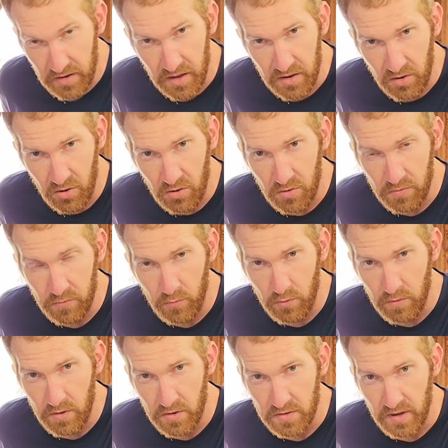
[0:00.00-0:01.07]
not all
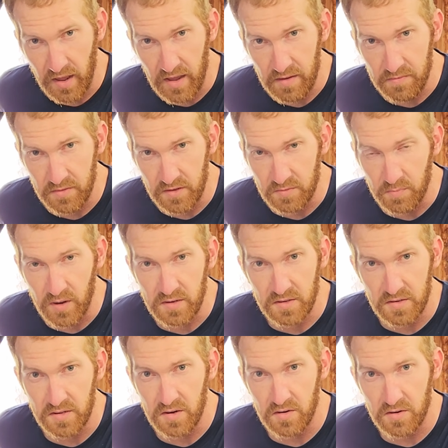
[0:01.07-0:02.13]
4runners have this. Mine's
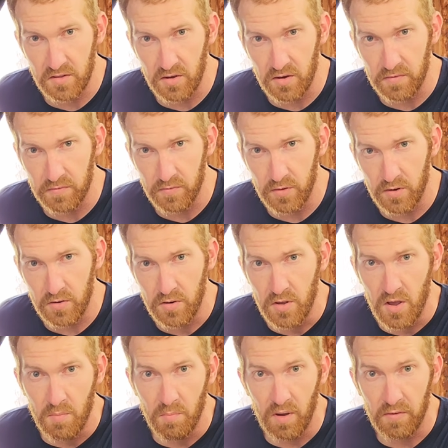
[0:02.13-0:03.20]
a TRD off-road.
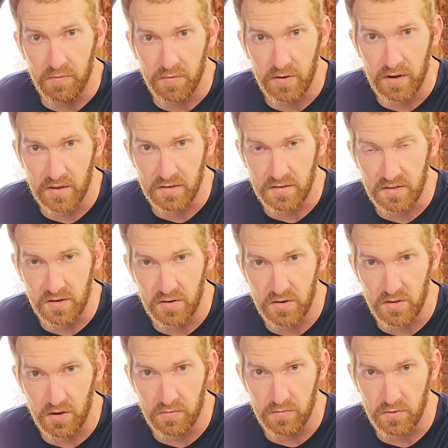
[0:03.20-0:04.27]
My friend has a
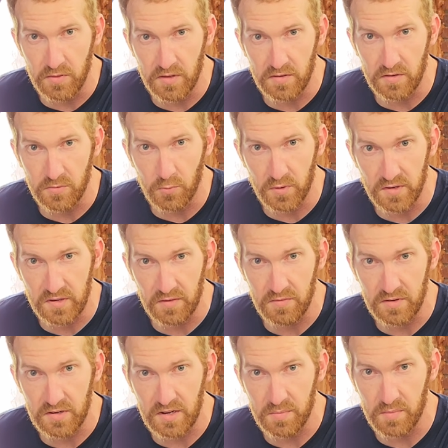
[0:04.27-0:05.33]
TRD off-road that's a
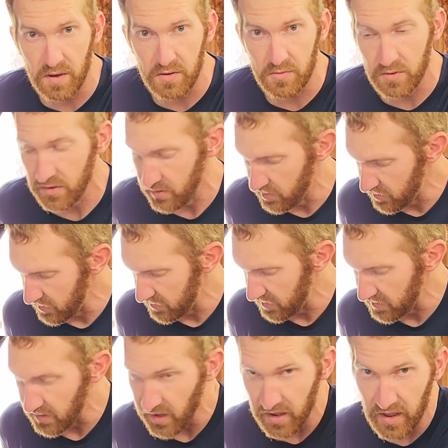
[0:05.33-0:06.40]
2017 model, and hers
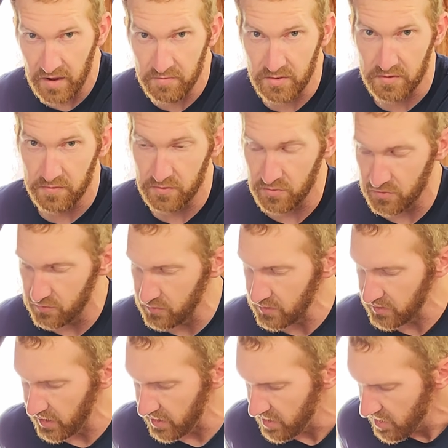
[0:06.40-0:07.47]
does not have this fuse
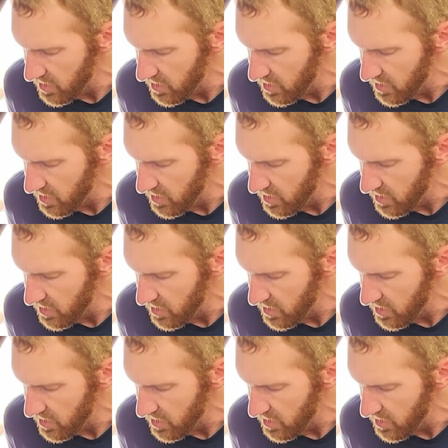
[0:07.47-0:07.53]
relay.